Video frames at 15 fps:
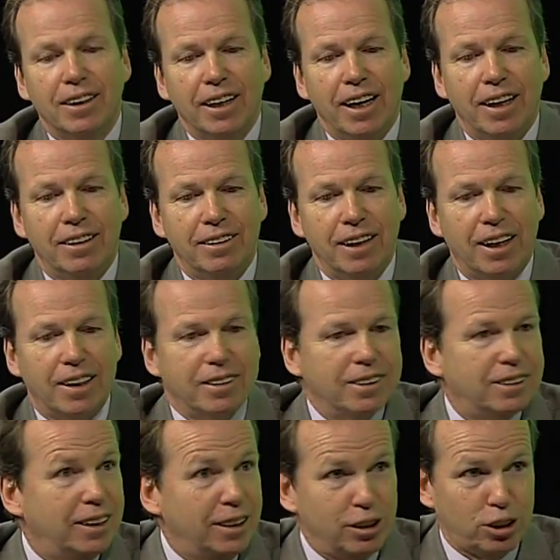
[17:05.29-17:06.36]
and other
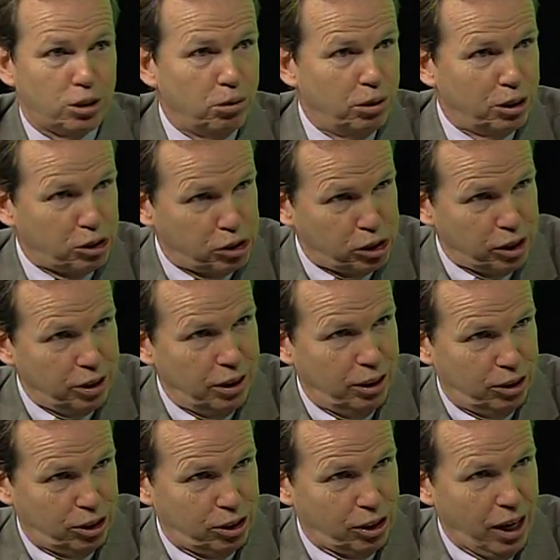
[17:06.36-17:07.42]
deeds to
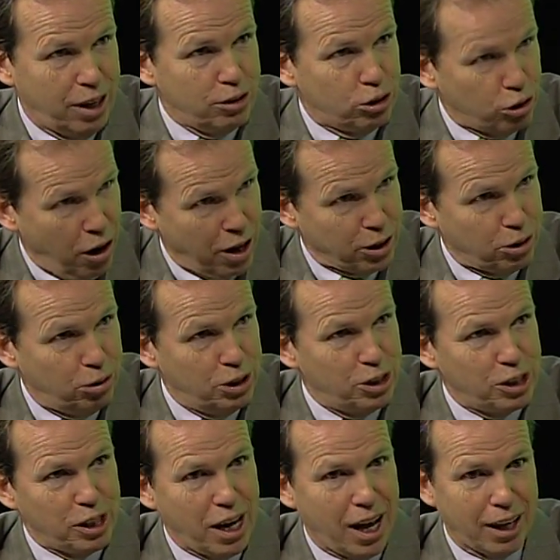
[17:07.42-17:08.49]
his son, John
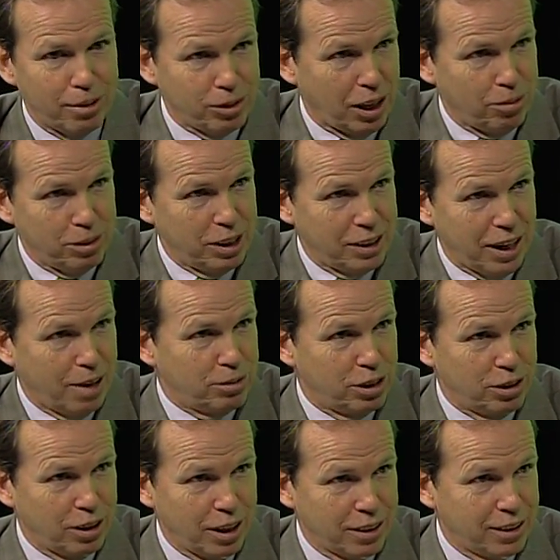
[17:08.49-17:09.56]
Quincy Adams. How many times do
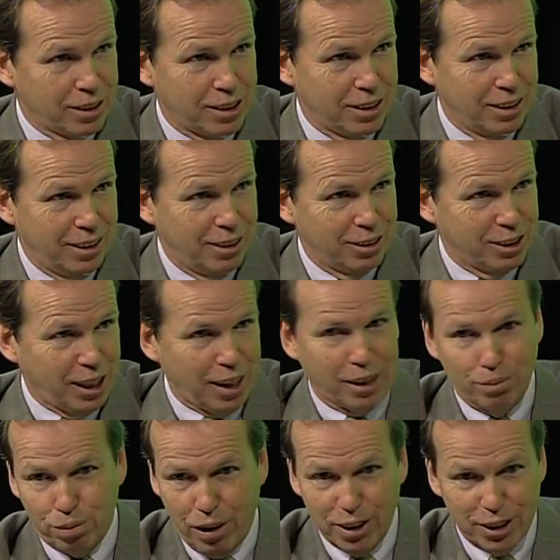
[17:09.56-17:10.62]
you get this,
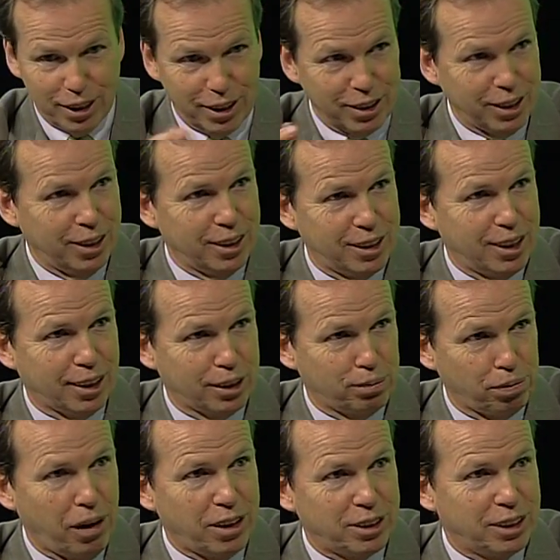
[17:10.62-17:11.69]
second president to the 6th
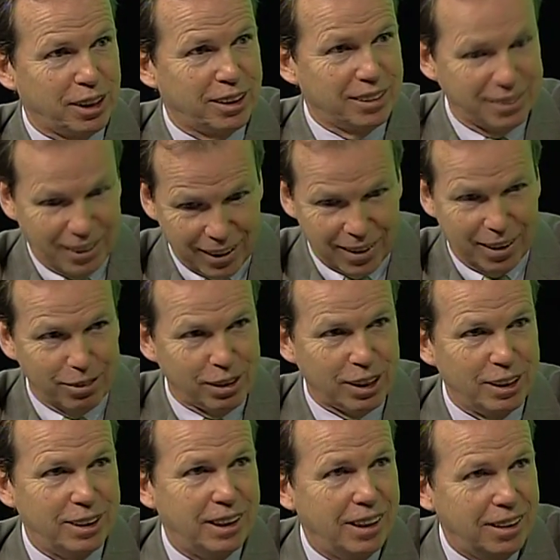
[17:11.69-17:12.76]
president giving
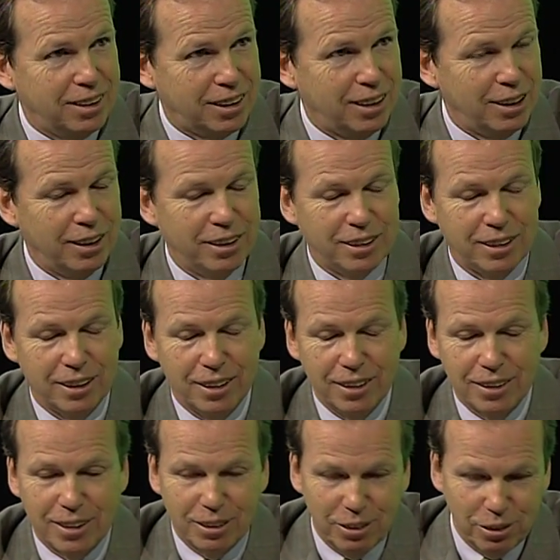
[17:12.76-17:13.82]
a deed
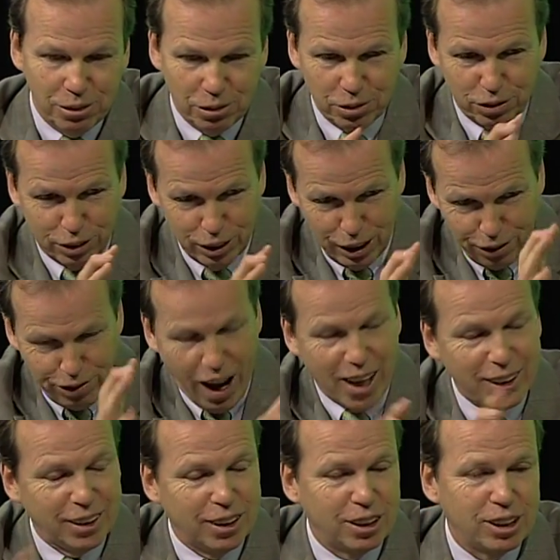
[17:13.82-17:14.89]
to the
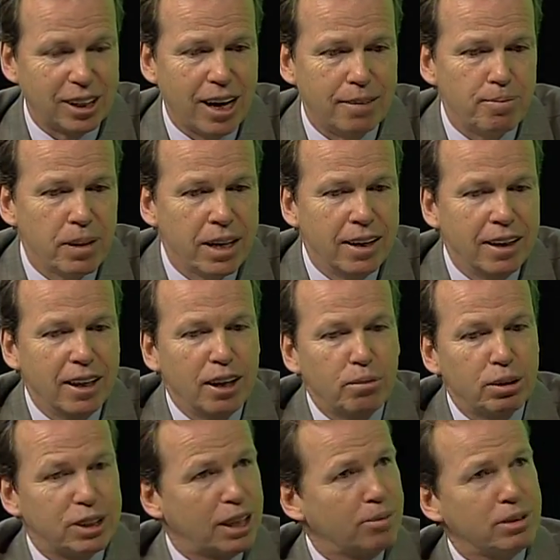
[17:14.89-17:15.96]
father to the son? Right.
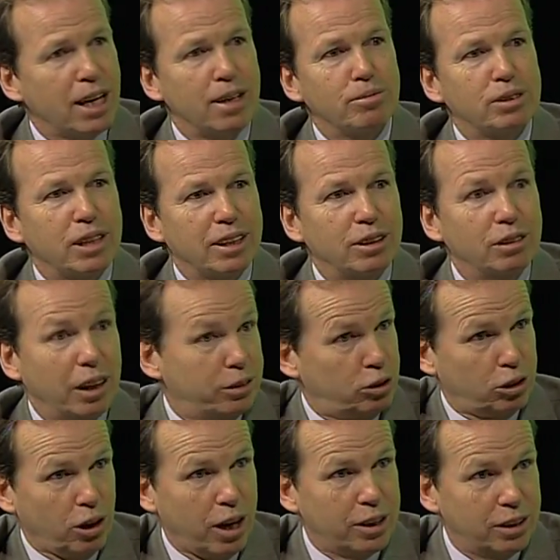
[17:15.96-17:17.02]
But sometimes, like
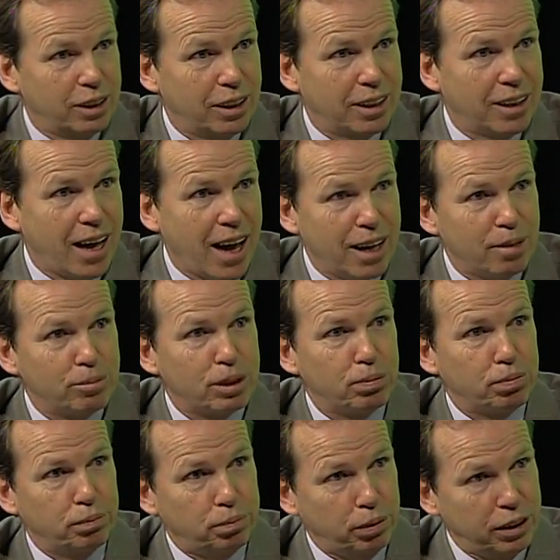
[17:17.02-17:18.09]
John Adams
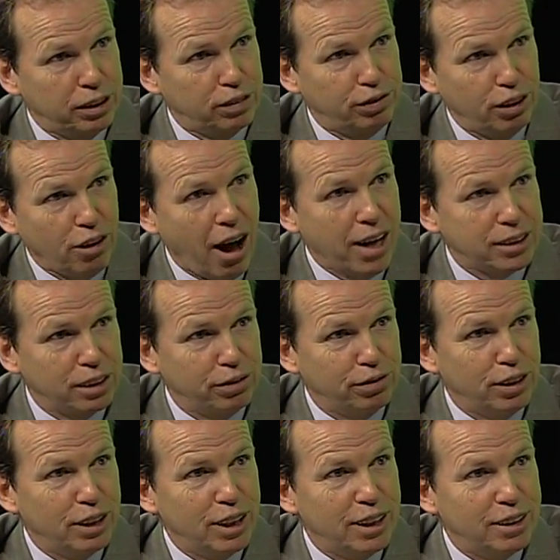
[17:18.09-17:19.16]
put his
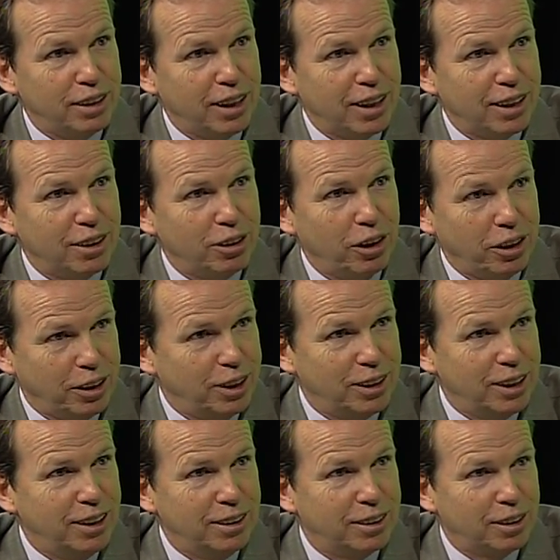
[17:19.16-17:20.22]
philosophy in on the
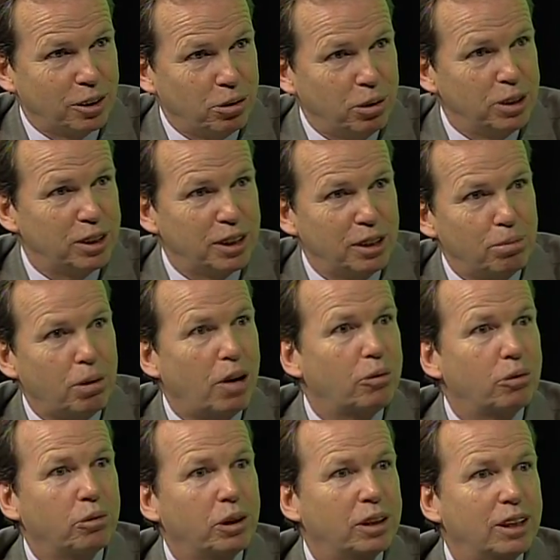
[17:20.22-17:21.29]
deed to Quincy
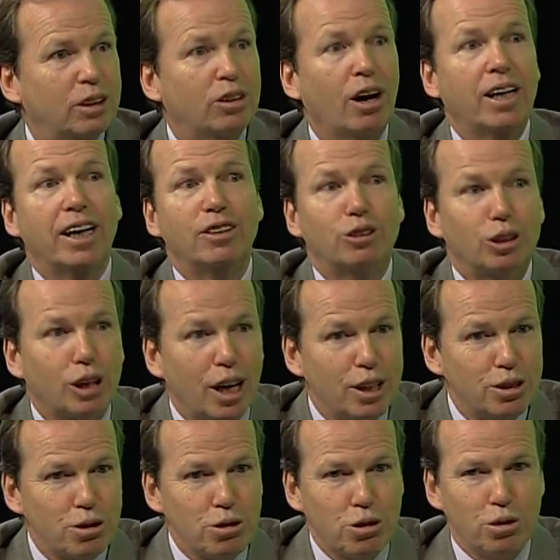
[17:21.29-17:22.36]
about what he thought
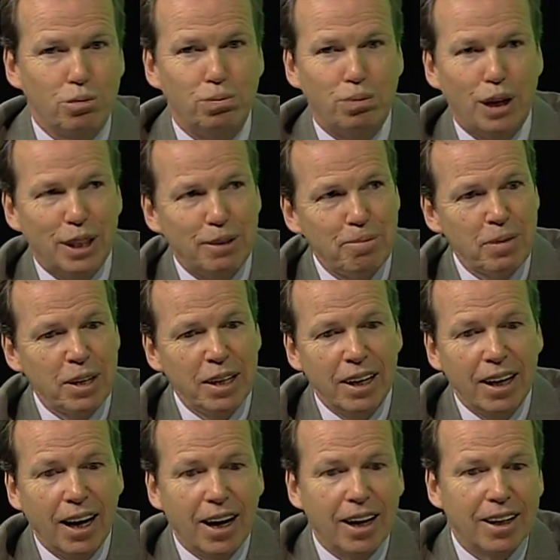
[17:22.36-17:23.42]
education should be.
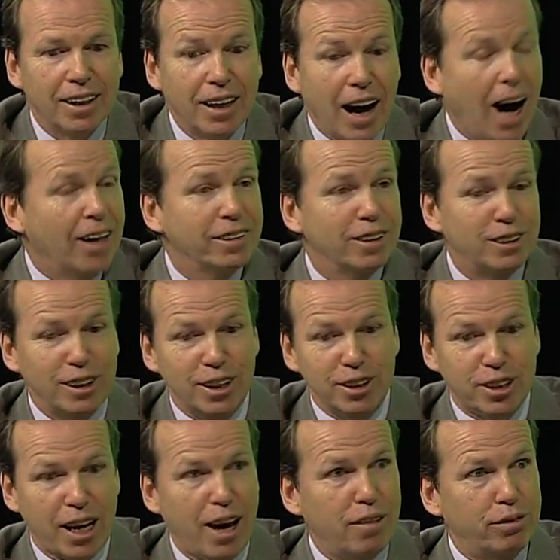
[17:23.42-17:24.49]
Other
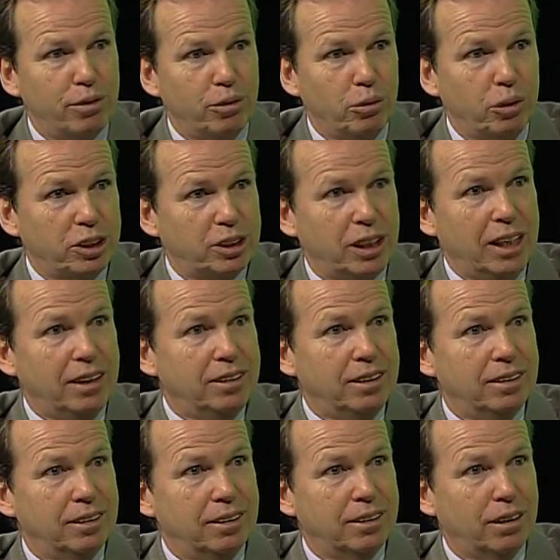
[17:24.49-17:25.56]
deeds have what's in
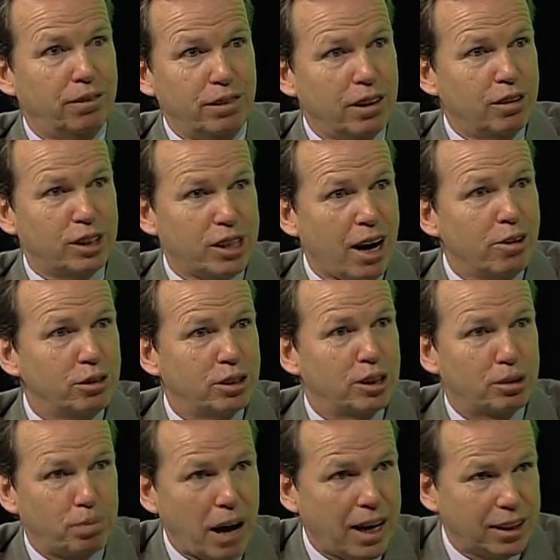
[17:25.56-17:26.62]
the various
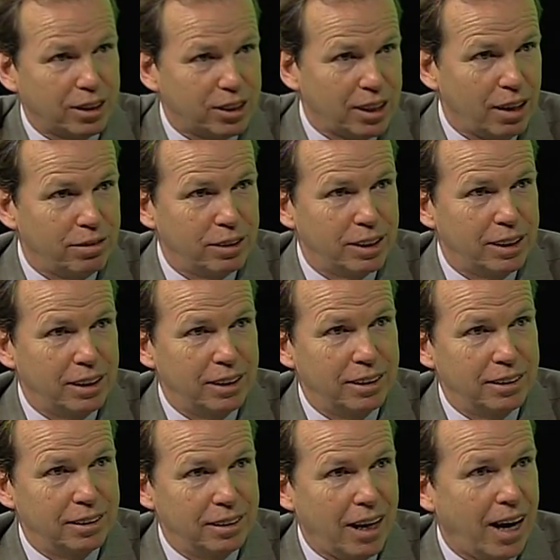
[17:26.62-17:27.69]
houses back in
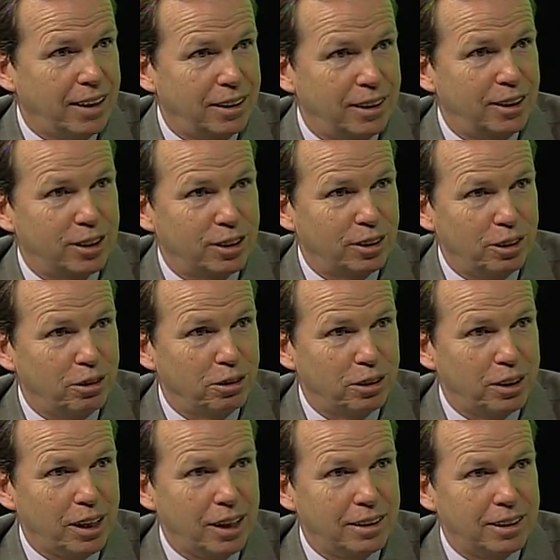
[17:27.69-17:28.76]
1790s and the
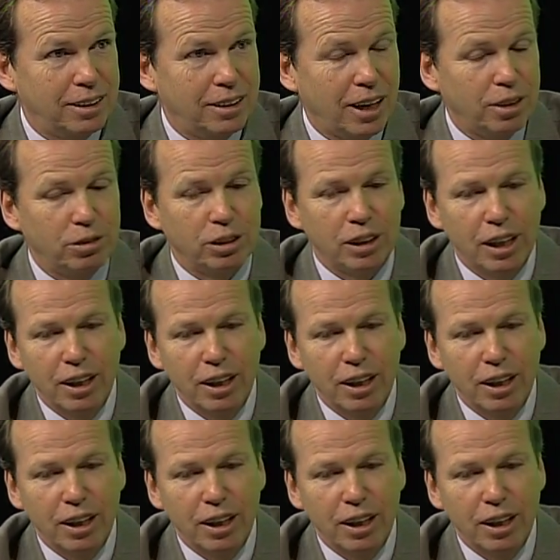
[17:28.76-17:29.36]
early 1800s.